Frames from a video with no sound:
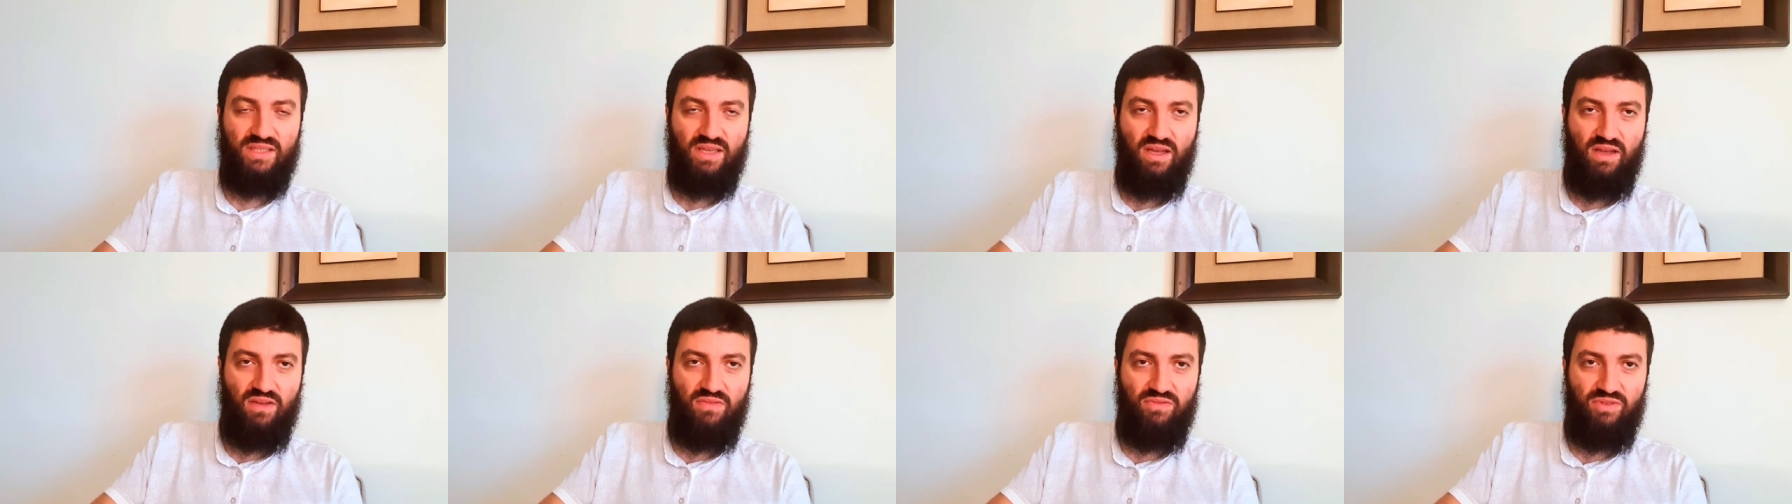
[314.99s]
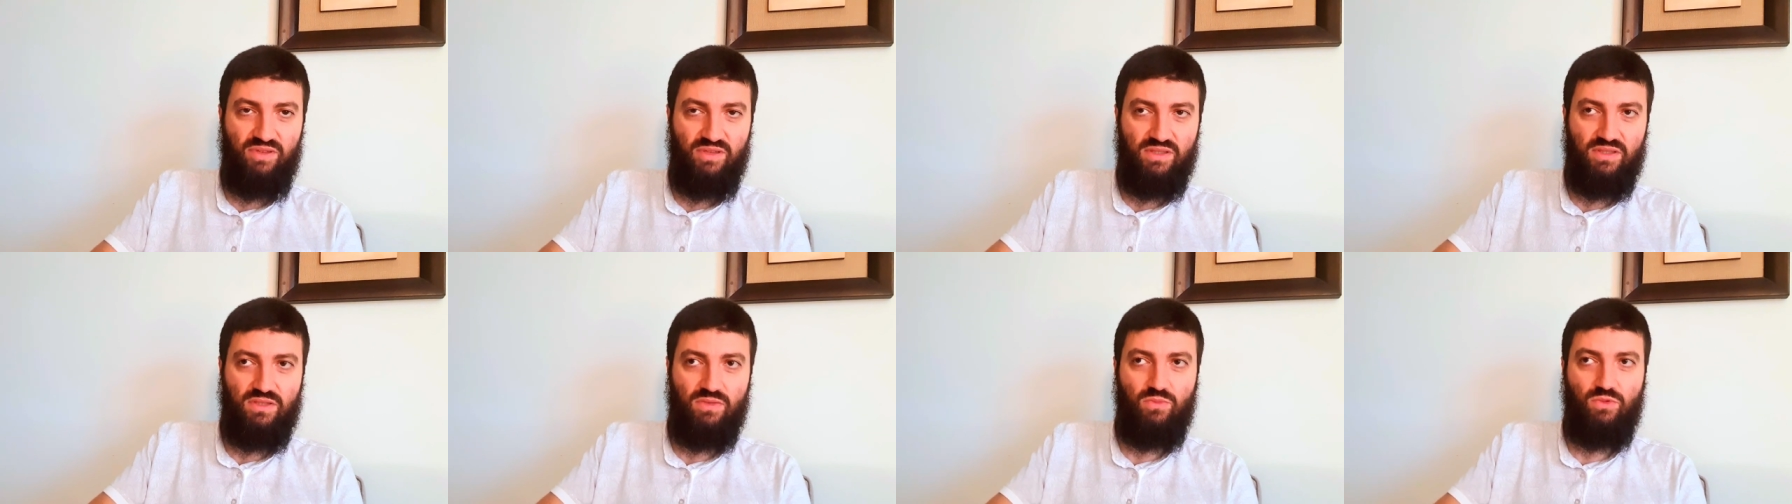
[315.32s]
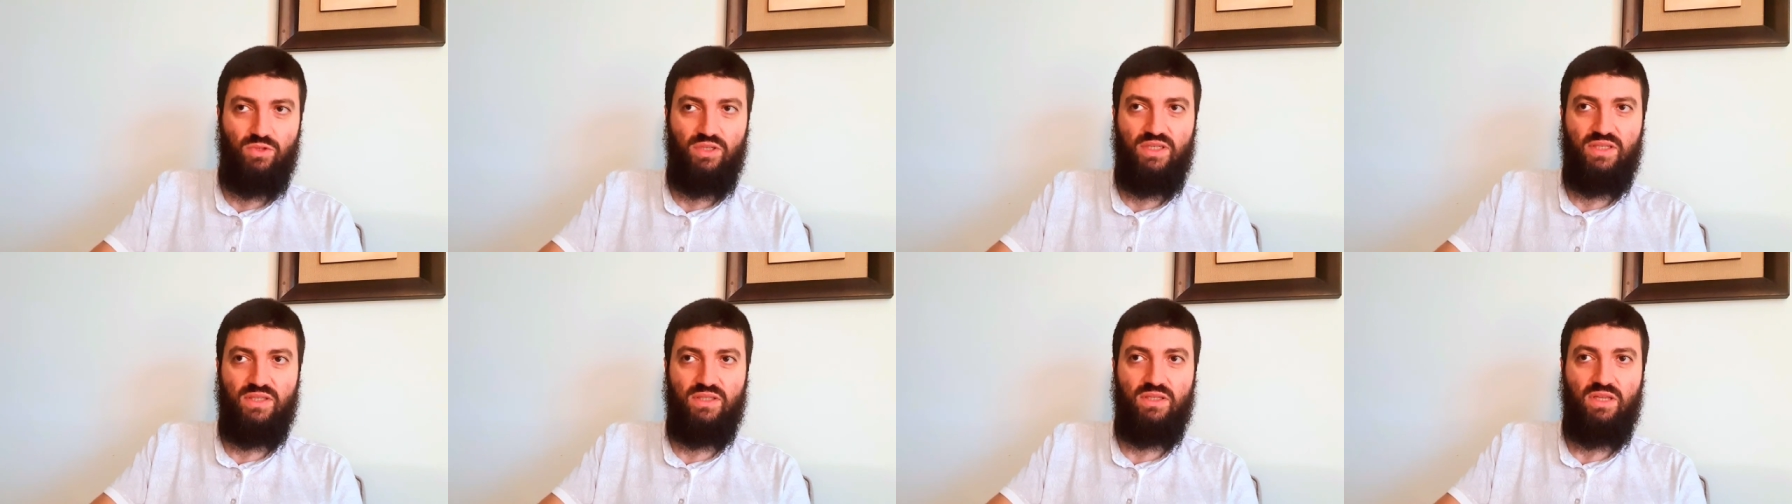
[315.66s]
kafir
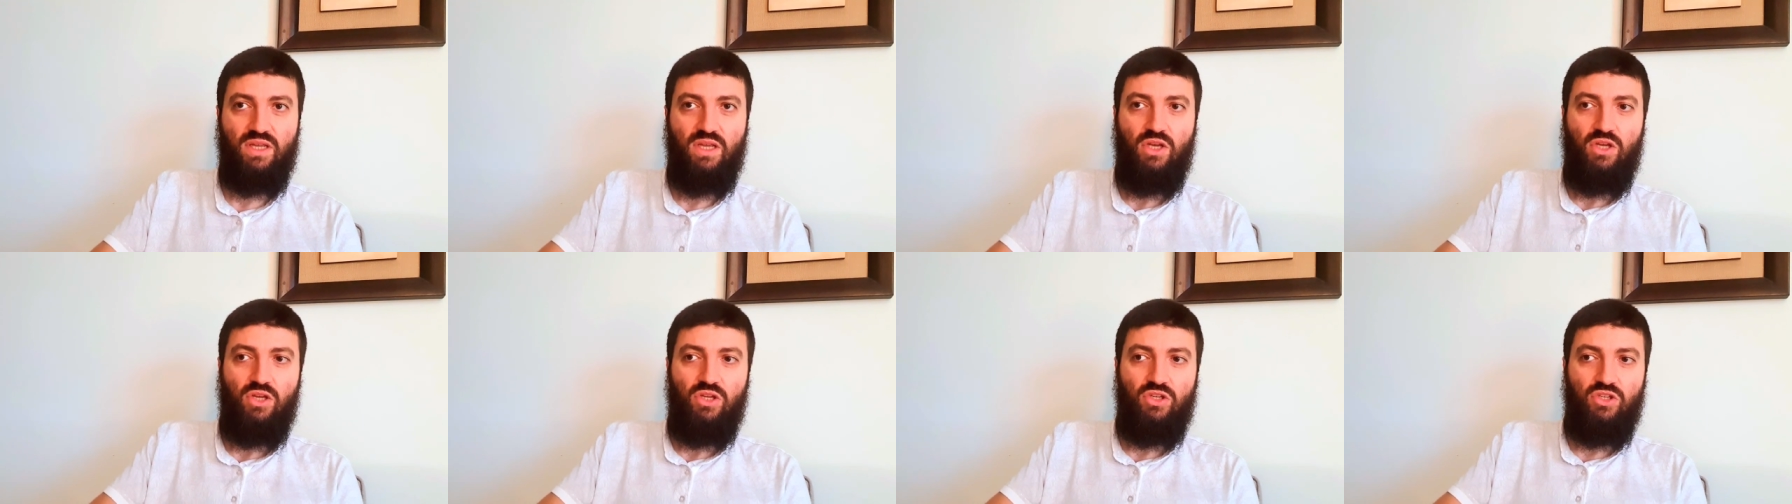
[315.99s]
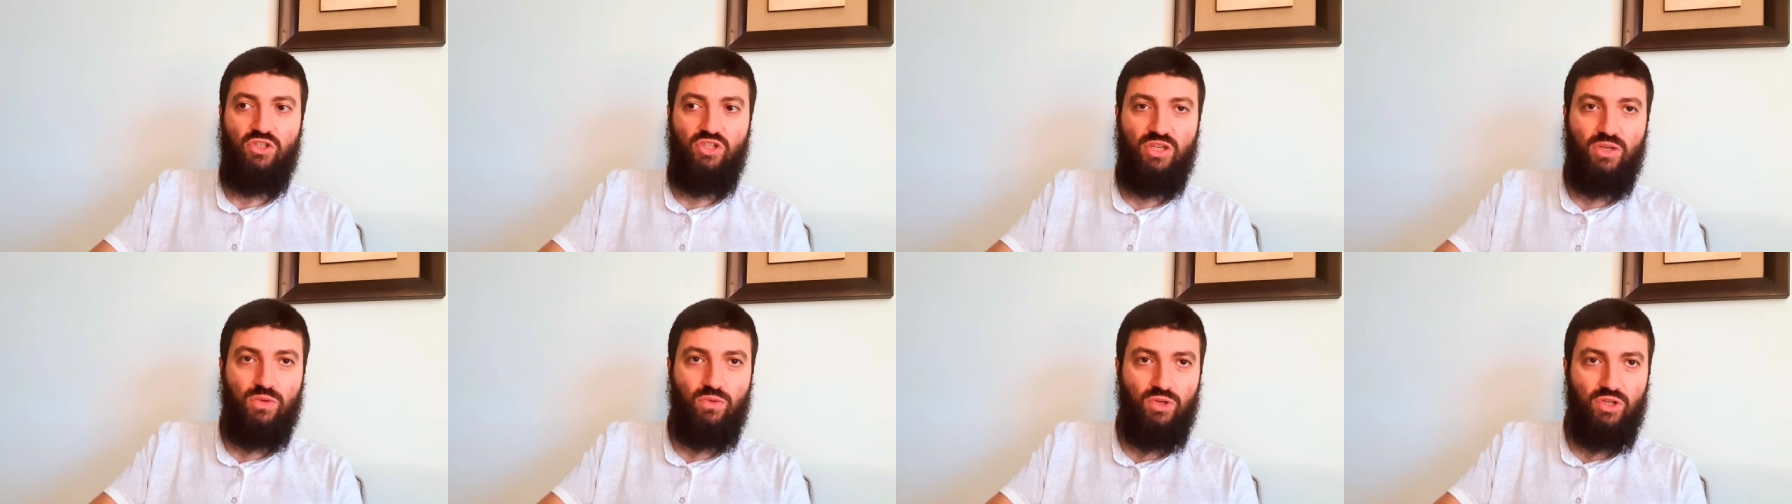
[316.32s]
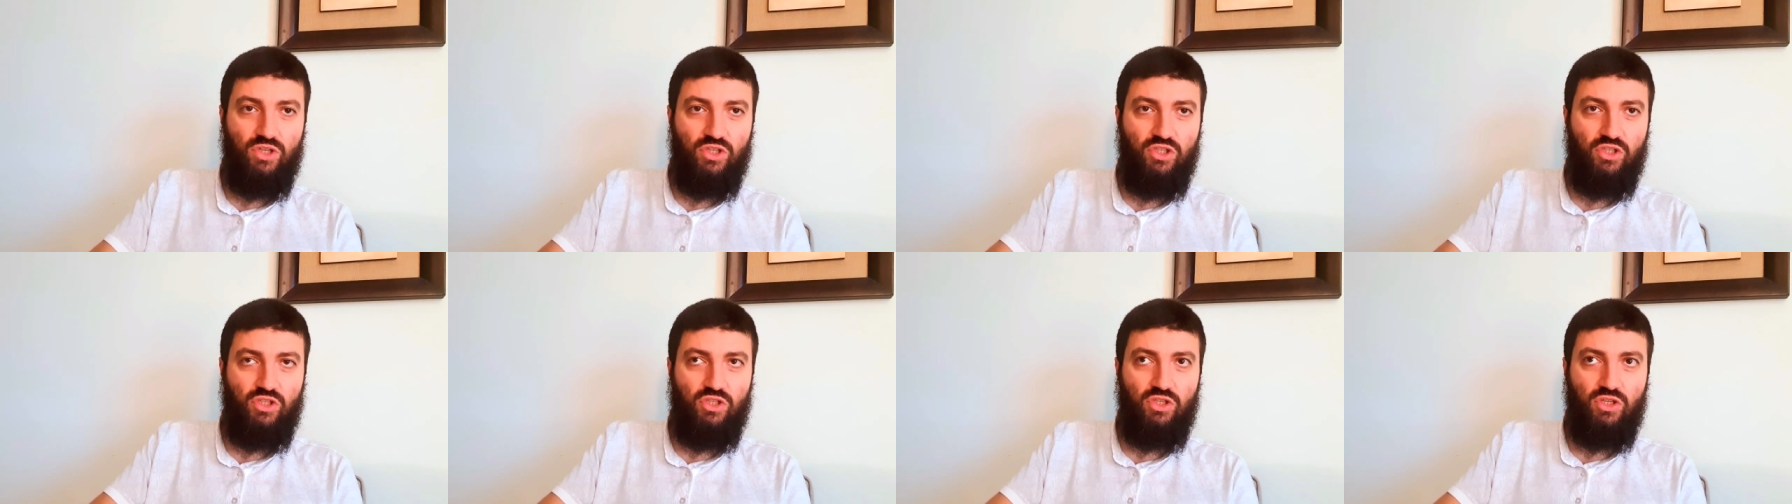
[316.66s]
someone is
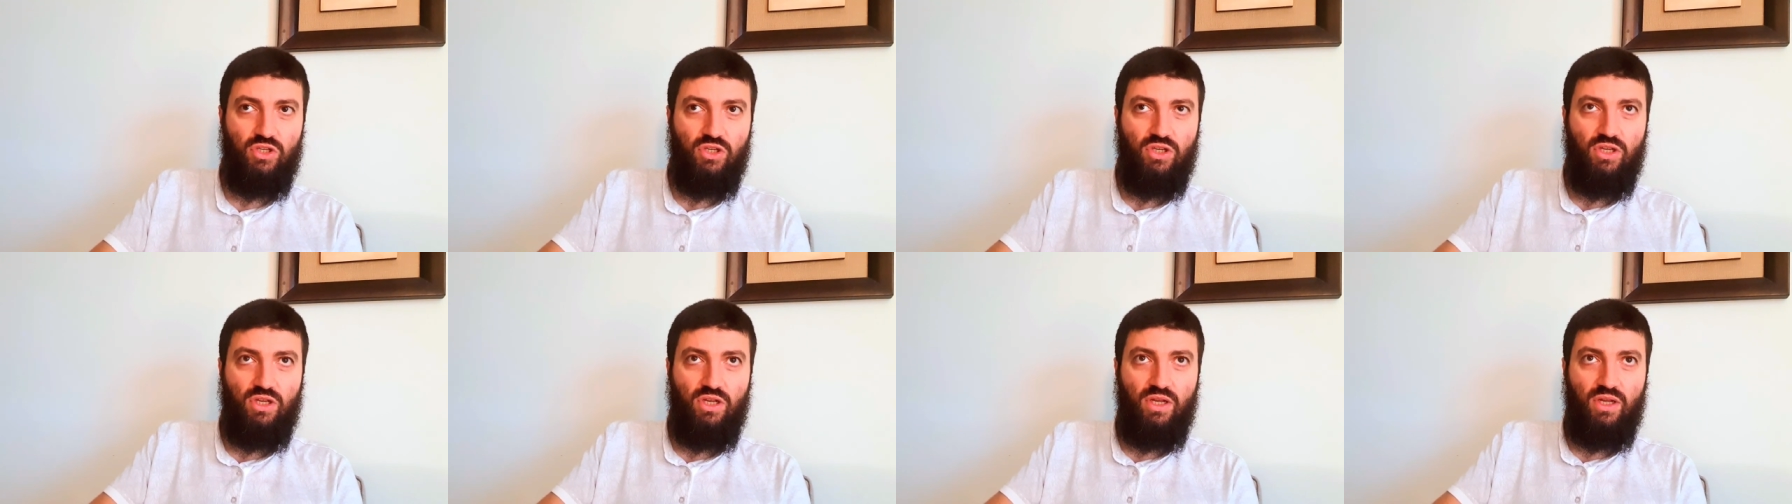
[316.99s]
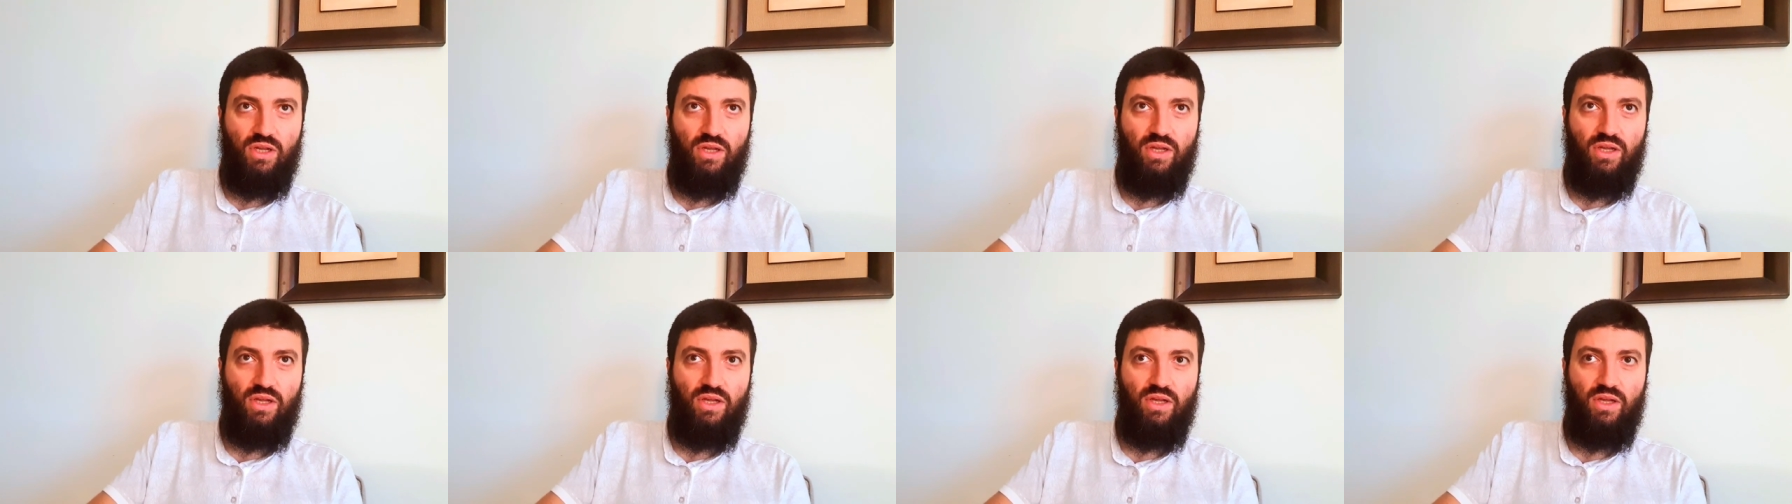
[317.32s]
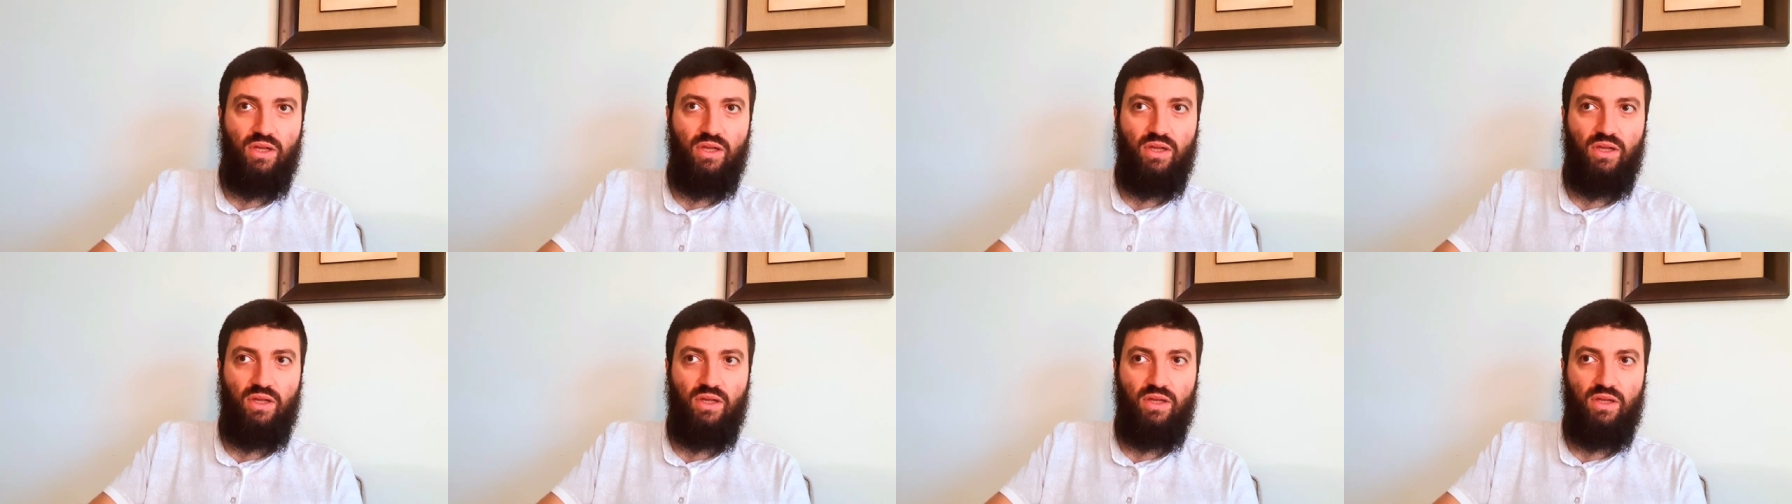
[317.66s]
jewish
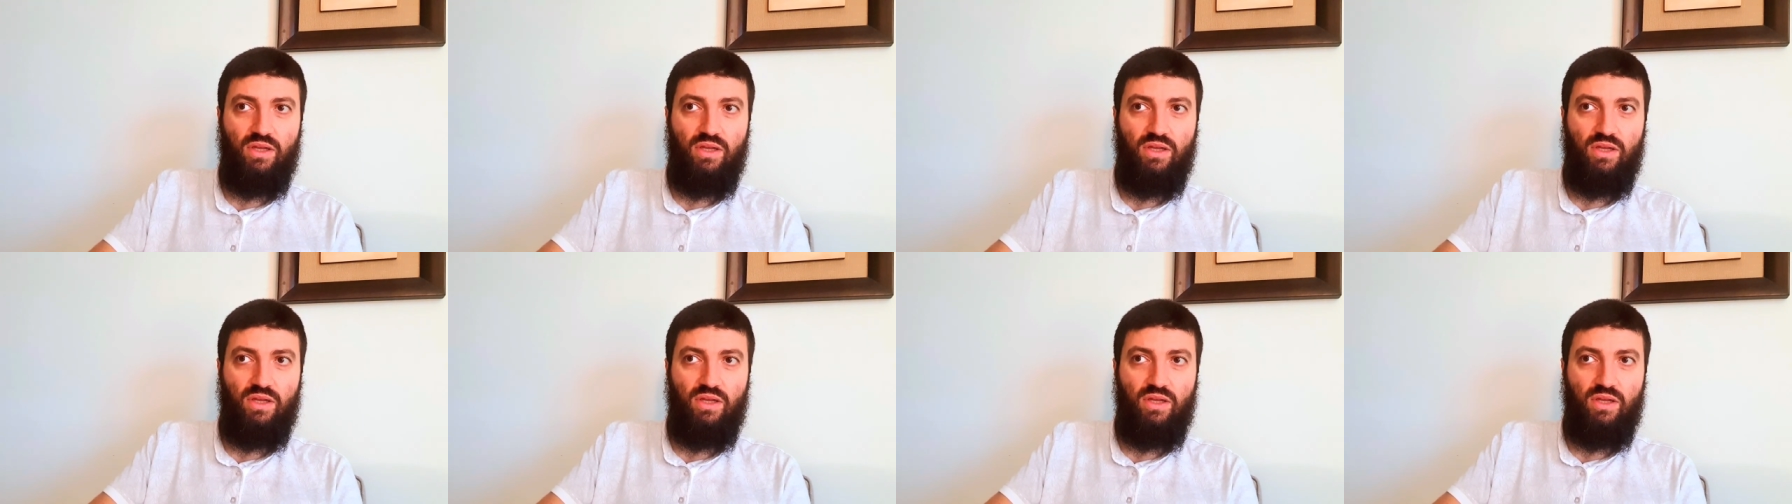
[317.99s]
uh,